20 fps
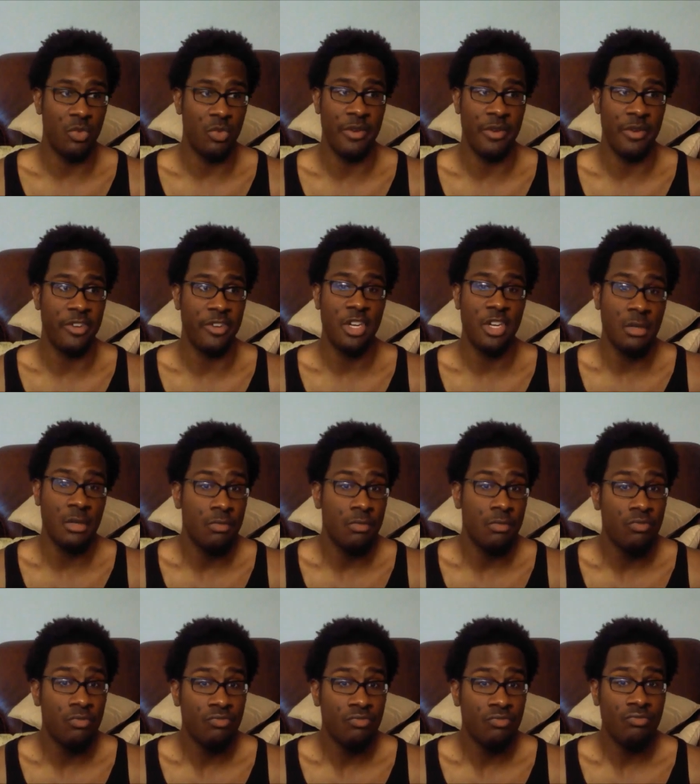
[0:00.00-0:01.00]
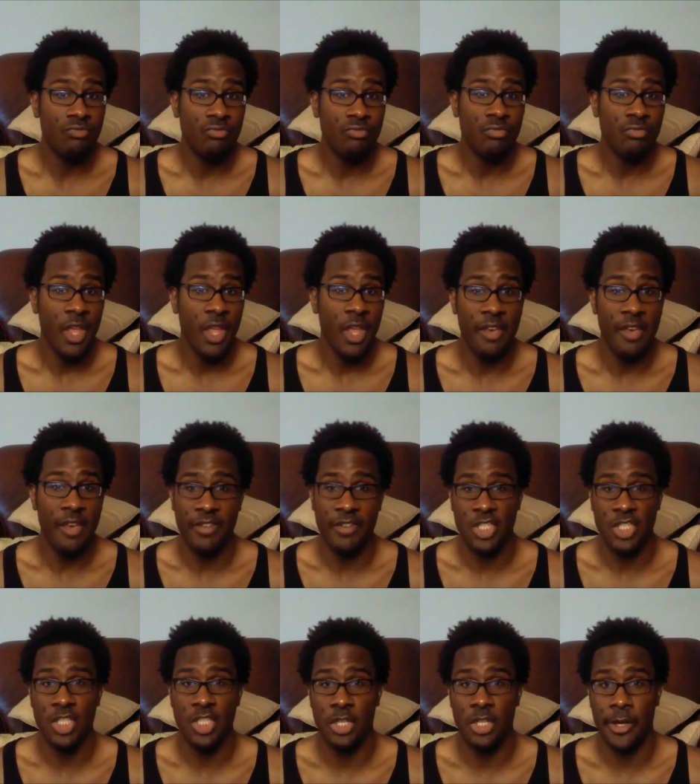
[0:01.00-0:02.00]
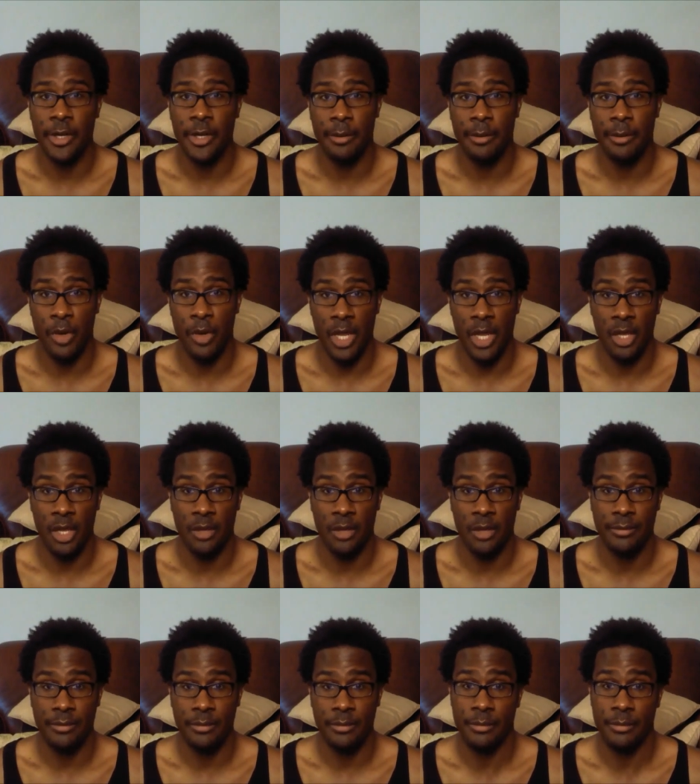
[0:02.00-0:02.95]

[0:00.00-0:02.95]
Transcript: the river, eventually you're gonna break.